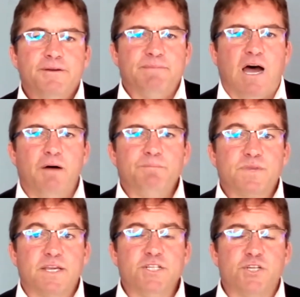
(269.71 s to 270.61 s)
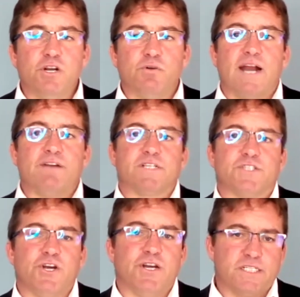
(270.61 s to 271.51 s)
Now, internal rate of
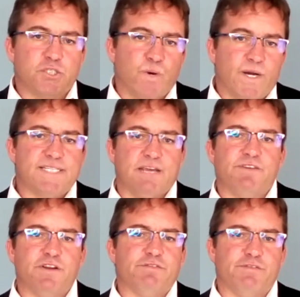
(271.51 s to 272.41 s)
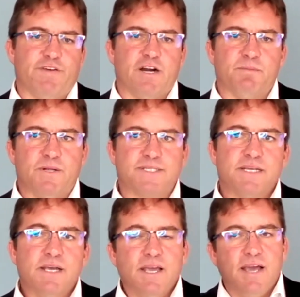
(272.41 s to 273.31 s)
return has 27 different variables.
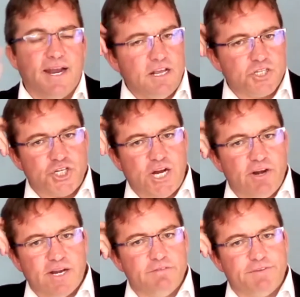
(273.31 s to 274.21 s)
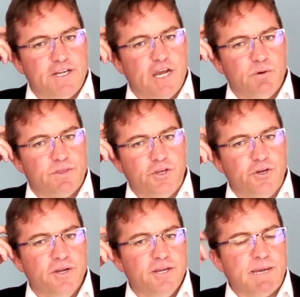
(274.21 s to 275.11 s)
And I'll share a little video with
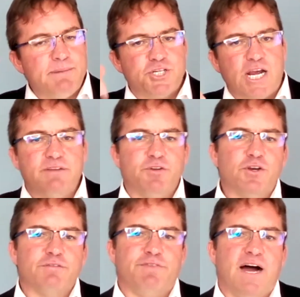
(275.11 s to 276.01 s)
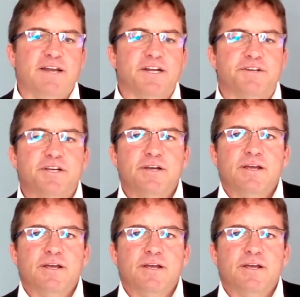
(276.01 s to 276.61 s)
you, maybe Shane, if you can find it,